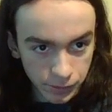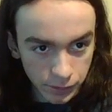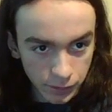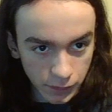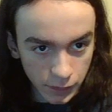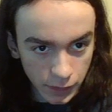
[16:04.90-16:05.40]

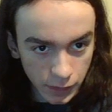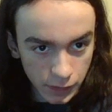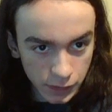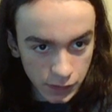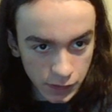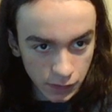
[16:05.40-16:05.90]
So
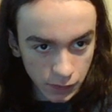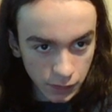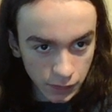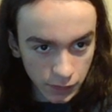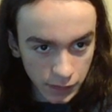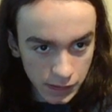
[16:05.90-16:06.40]
this
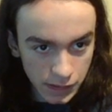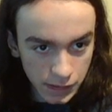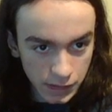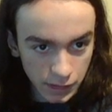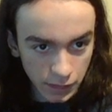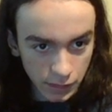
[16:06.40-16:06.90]

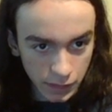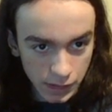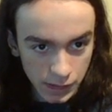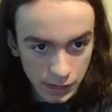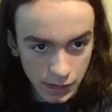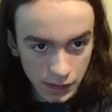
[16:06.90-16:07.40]
is the
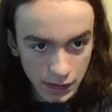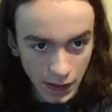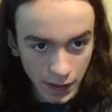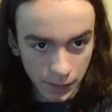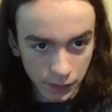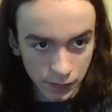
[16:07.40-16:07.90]
top
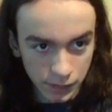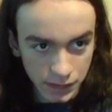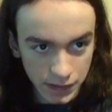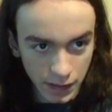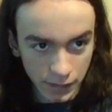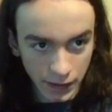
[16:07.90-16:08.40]
selling
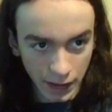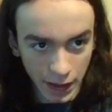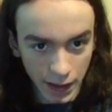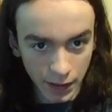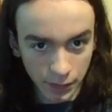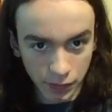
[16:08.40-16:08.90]
app.
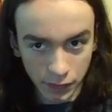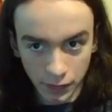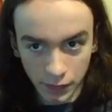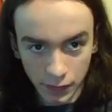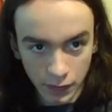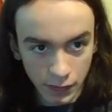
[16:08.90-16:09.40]

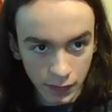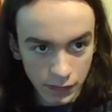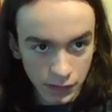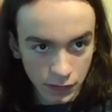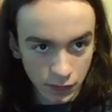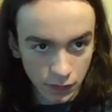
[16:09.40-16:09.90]
So
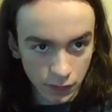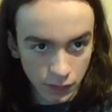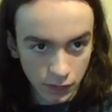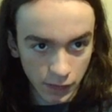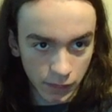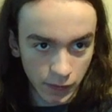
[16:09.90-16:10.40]
if I
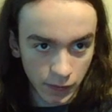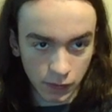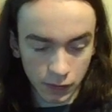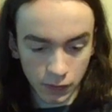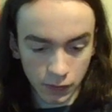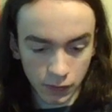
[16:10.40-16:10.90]
go
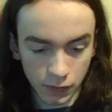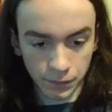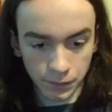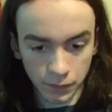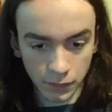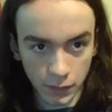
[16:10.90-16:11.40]

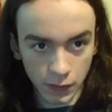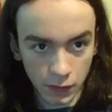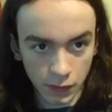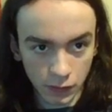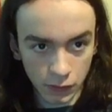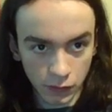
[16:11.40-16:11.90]
Google
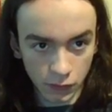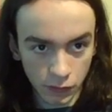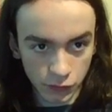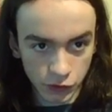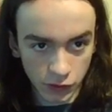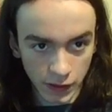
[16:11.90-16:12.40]

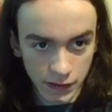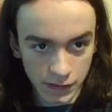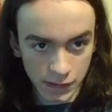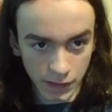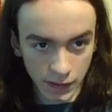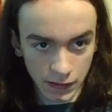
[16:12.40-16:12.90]
Translate,
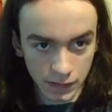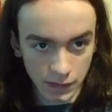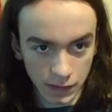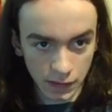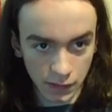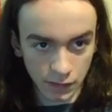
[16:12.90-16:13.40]

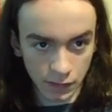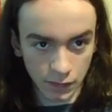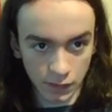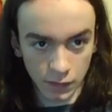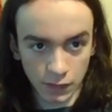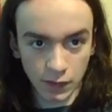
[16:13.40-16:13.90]

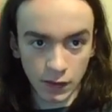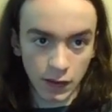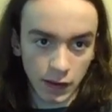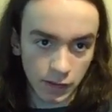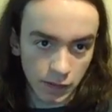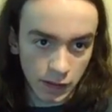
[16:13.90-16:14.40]
and then
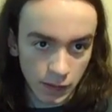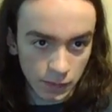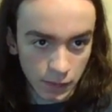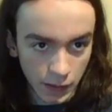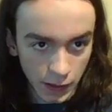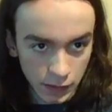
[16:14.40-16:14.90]
I
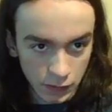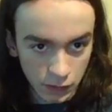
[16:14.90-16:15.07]
do